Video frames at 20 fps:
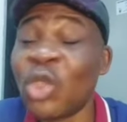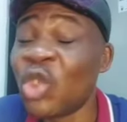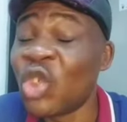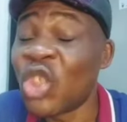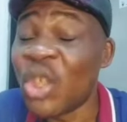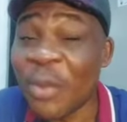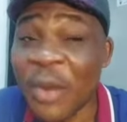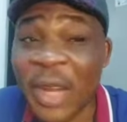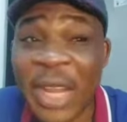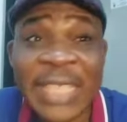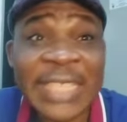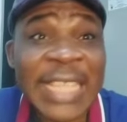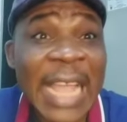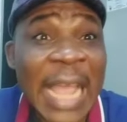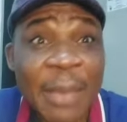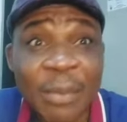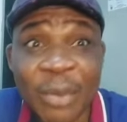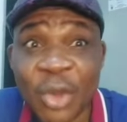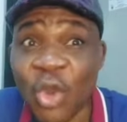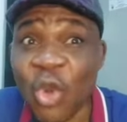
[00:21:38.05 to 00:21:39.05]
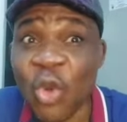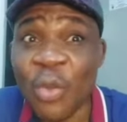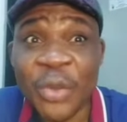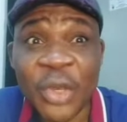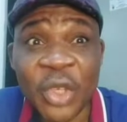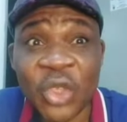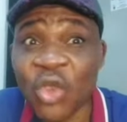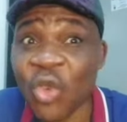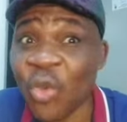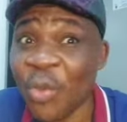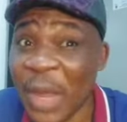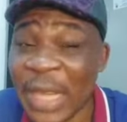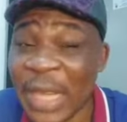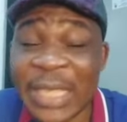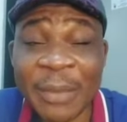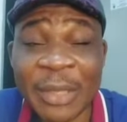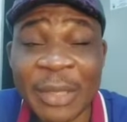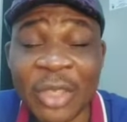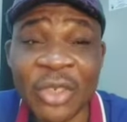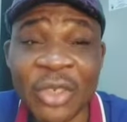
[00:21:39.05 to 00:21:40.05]
to demonize IPOB to make
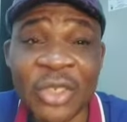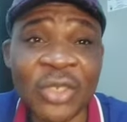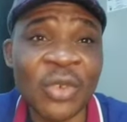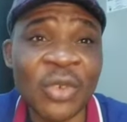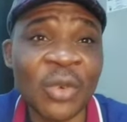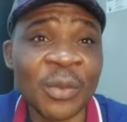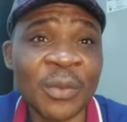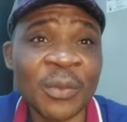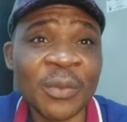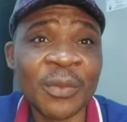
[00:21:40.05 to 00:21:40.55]
them a terrorist group.